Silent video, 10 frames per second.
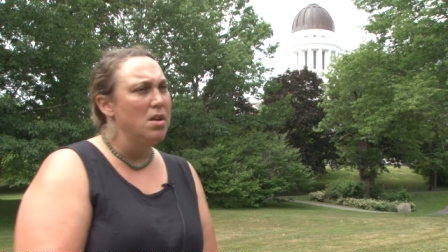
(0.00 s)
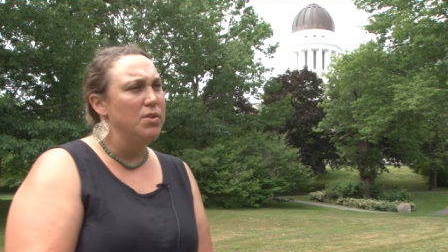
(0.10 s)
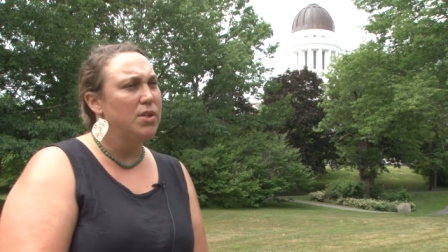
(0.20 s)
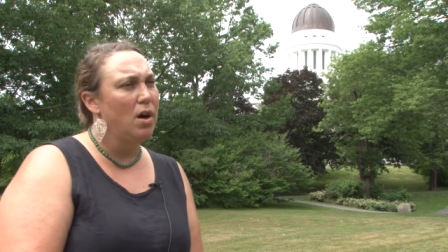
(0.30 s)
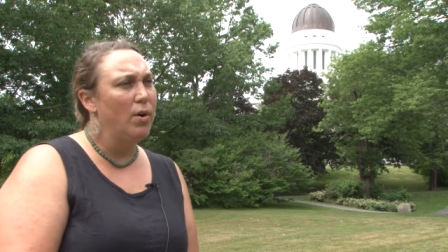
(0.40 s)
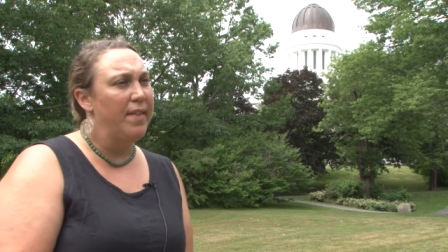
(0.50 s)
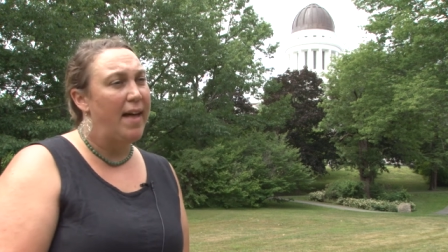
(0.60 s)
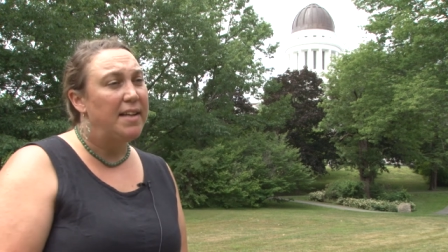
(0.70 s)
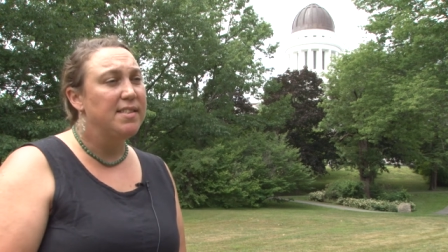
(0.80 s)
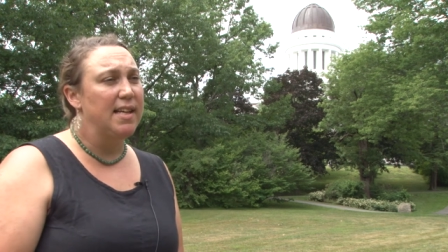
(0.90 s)
So in
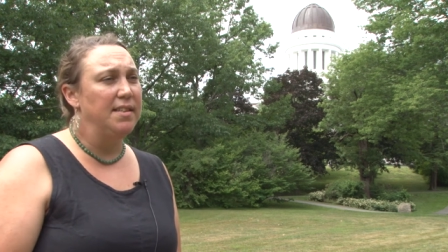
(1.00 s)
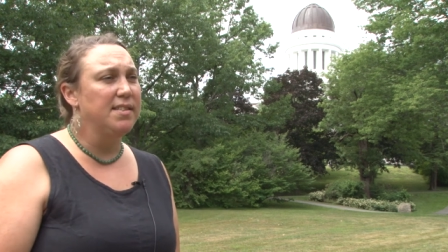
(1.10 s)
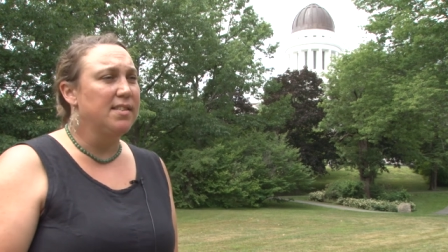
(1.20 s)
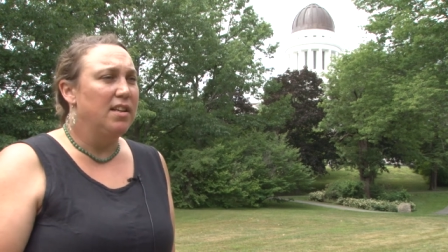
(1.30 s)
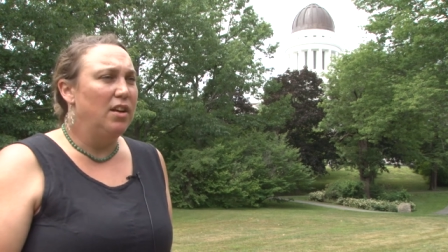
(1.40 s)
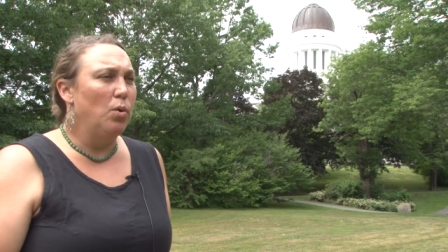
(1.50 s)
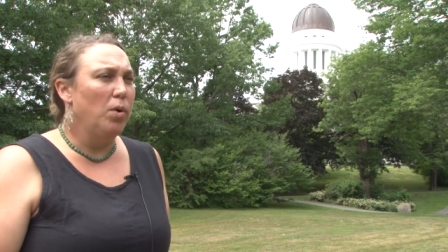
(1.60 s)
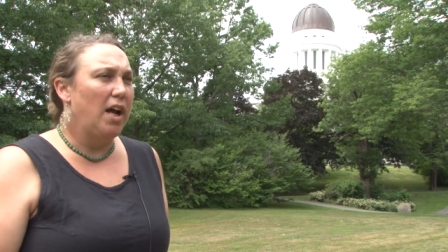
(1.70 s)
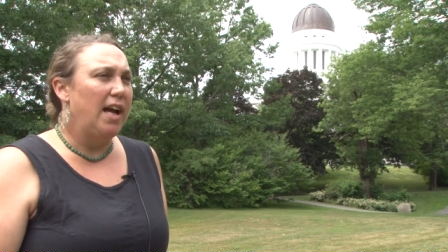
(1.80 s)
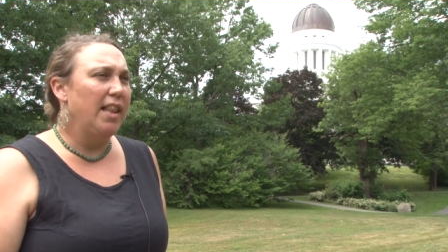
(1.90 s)
that sense, you know,
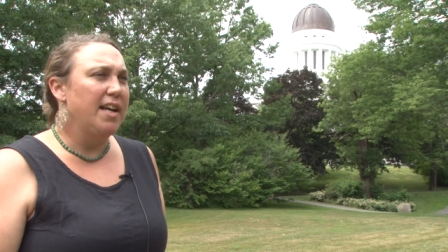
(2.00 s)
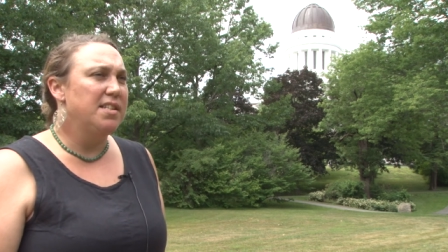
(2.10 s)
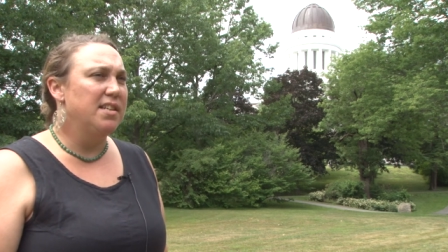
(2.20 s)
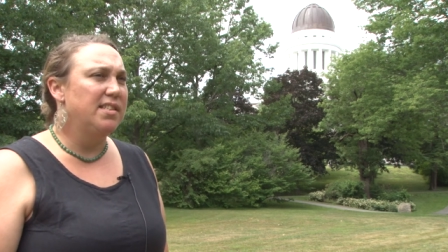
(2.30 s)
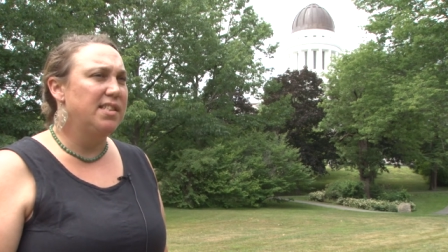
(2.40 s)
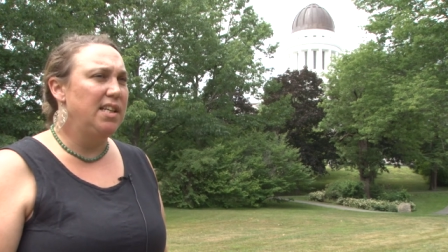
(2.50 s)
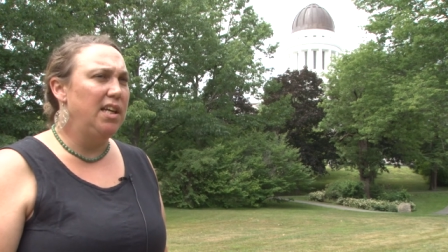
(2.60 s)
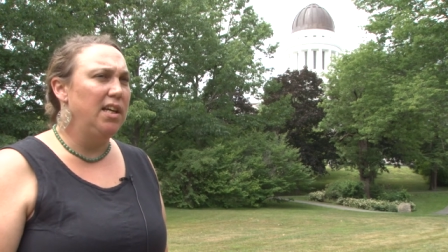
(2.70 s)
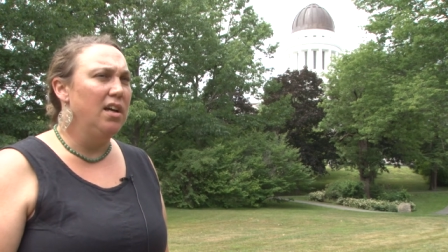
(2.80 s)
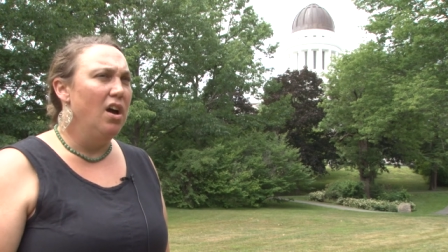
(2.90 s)
would I like to
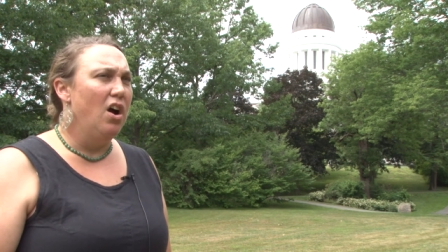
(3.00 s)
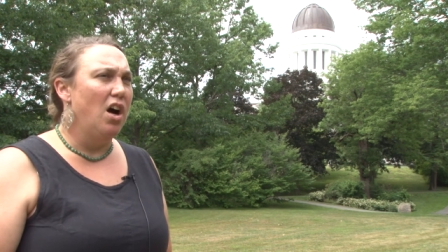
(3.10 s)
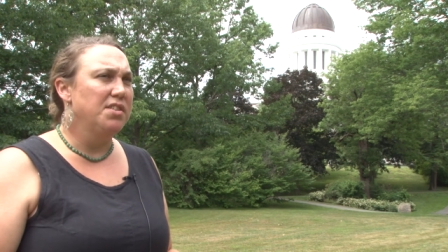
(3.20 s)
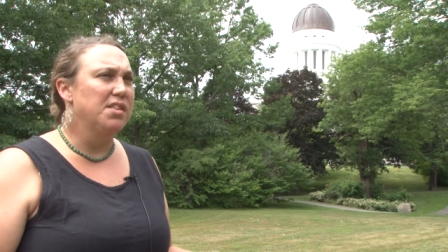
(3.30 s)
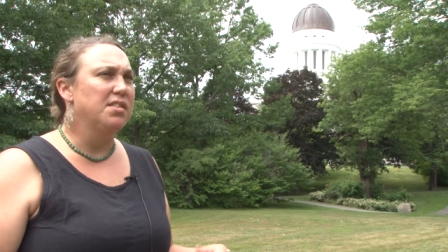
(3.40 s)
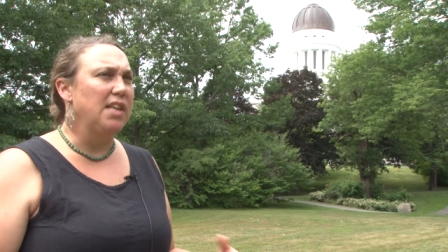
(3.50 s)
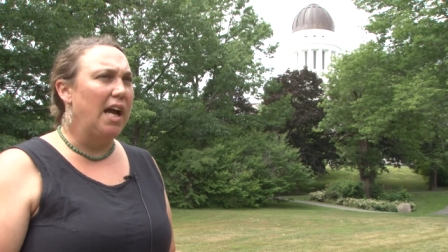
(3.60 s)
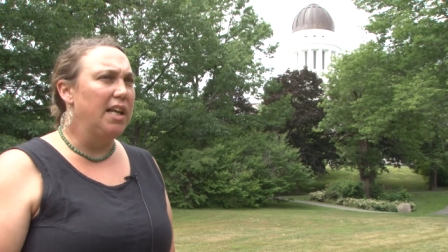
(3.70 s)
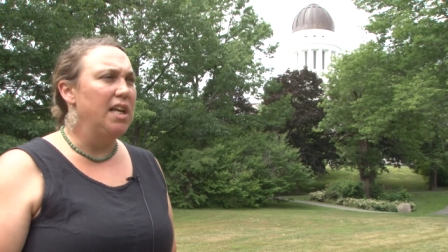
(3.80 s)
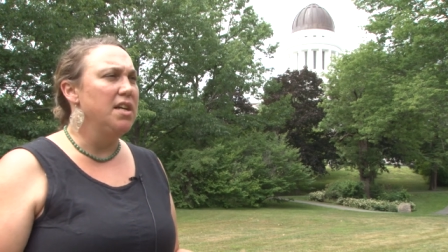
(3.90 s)
see a
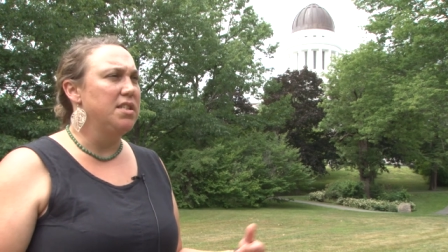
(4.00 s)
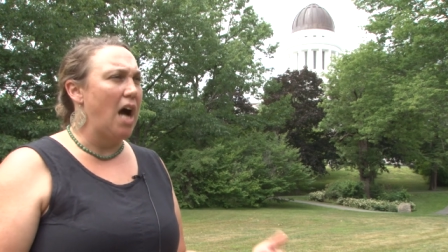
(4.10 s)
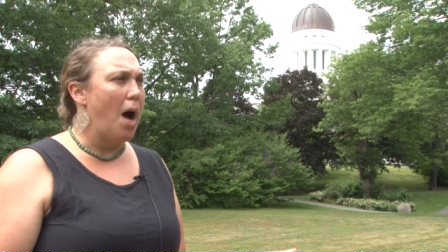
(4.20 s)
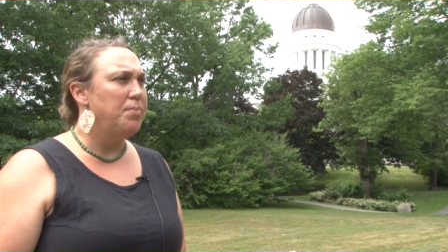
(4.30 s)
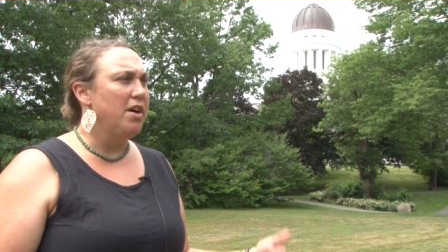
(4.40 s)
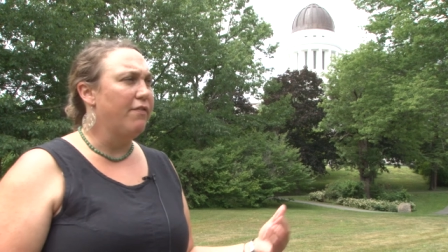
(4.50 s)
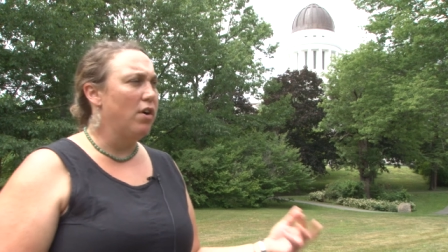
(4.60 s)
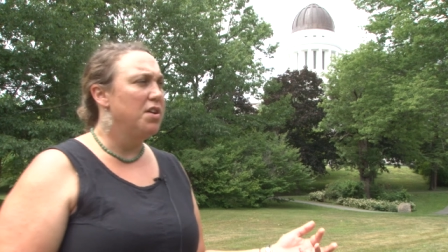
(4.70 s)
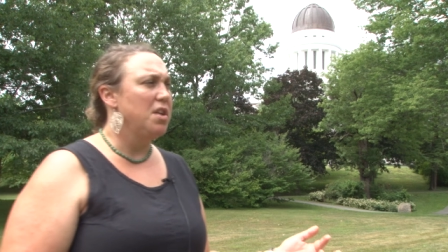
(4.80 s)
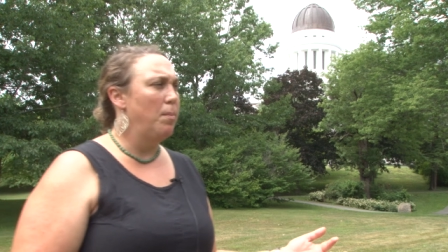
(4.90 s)
society adopt a
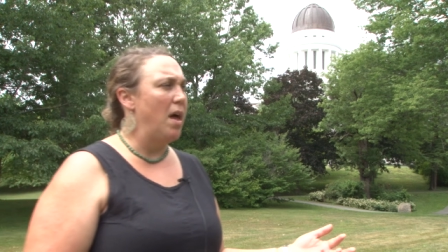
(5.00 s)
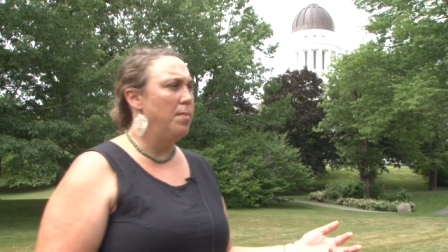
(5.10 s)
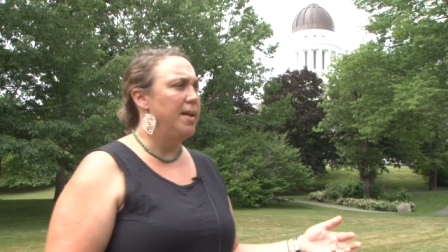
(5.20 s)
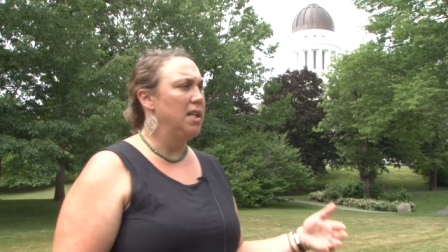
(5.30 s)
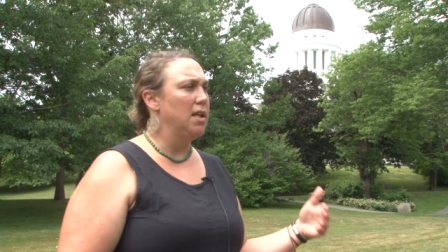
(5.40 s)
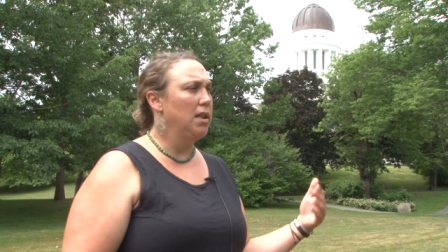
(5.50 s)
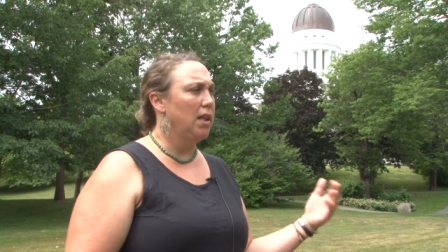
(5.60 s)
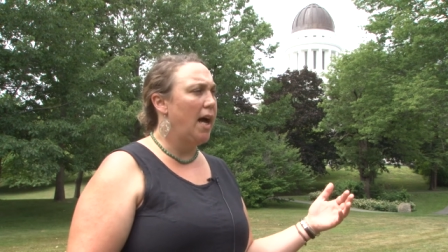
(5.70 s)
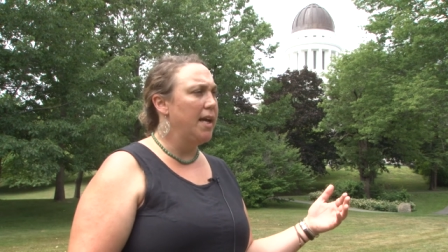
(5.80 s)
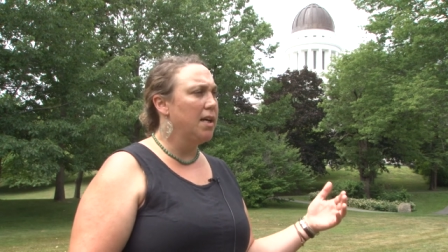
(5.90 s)
First Amendment
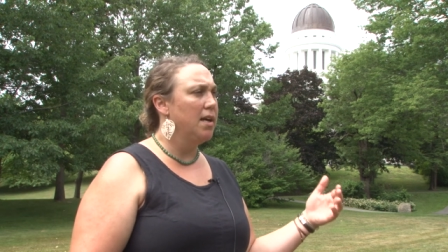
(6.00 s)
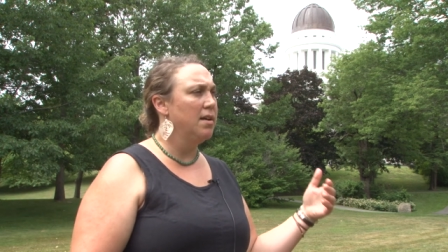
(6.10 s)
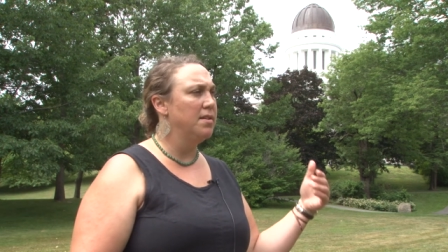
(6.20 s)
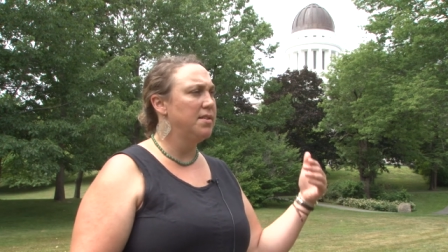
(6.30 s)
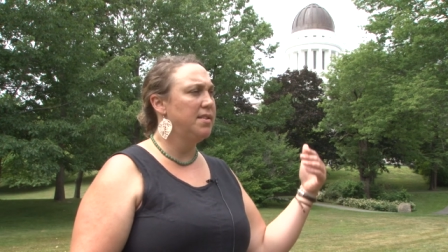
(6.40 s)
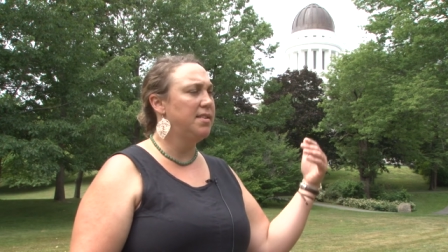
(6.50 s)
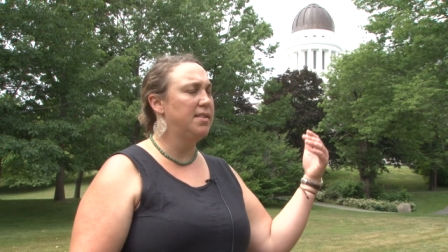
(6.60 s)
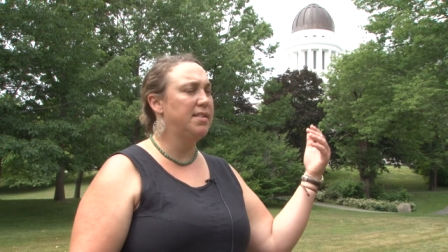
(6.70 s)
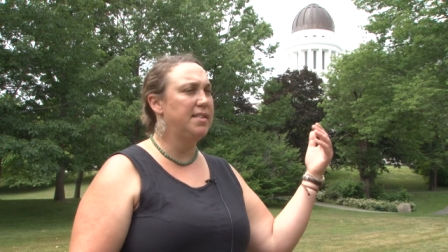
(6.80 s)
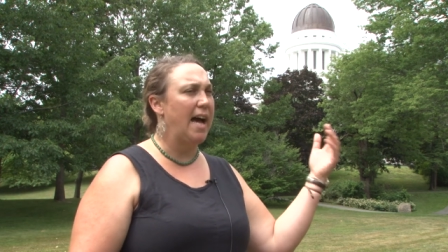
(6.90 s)
like
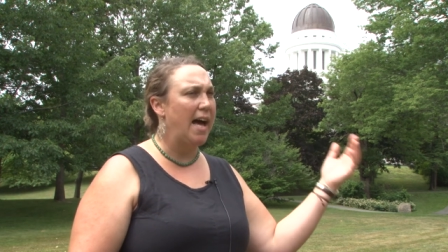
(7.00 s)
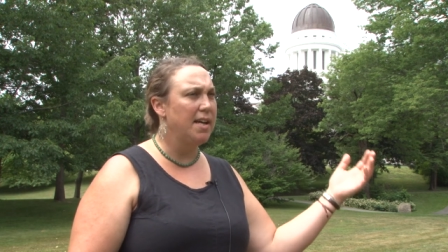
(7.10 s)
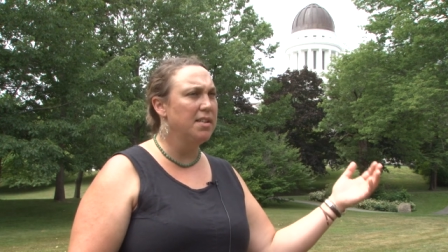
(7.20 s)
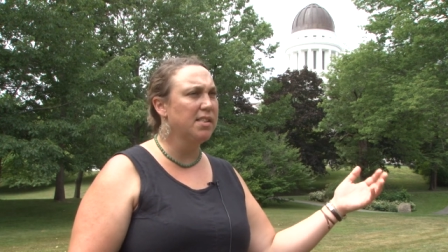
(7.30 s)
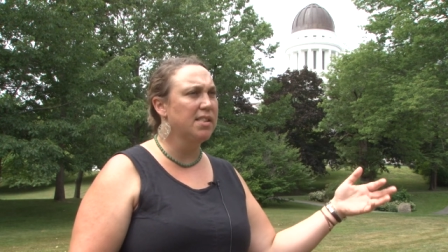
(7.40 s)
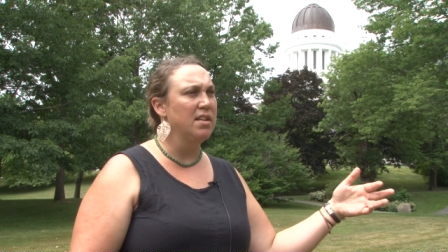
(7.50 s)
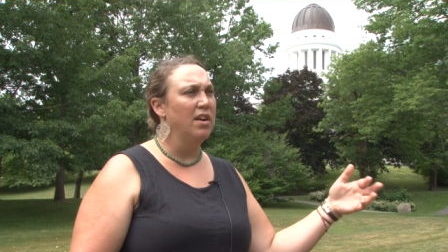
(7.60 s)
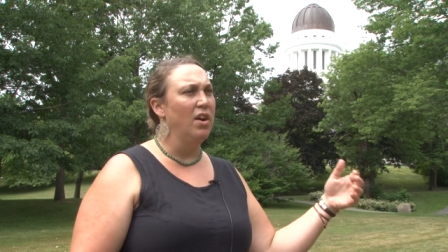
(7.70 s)
status